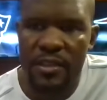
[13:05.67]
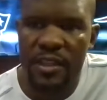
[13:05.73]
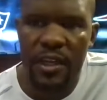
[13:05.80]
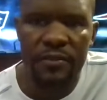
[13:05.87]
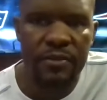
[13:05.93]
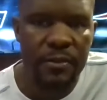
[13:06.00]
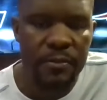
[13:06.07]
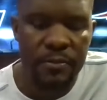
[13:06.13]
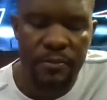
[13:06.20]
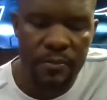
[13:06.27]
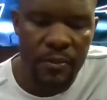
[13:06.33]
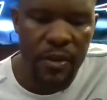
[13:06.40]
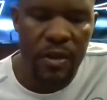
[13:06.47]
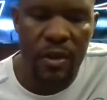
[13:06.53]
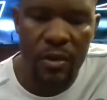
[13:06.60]
Give them,
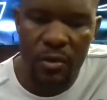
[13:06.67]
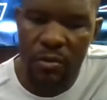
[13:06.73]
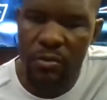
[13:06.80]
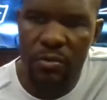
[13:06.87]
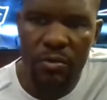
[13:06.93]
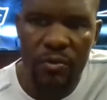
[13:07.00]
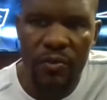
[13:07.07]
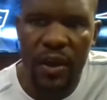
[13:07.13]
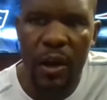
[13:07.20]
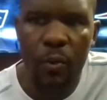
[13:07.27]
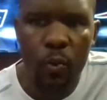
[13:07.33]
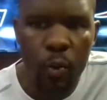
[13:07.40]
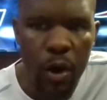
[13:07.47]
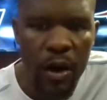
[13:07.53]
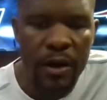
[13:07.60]
got
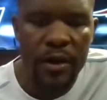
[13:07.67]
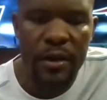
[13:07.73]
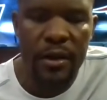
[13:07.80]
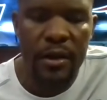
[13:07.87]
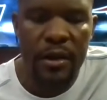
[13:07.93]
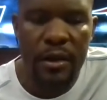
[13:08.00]
one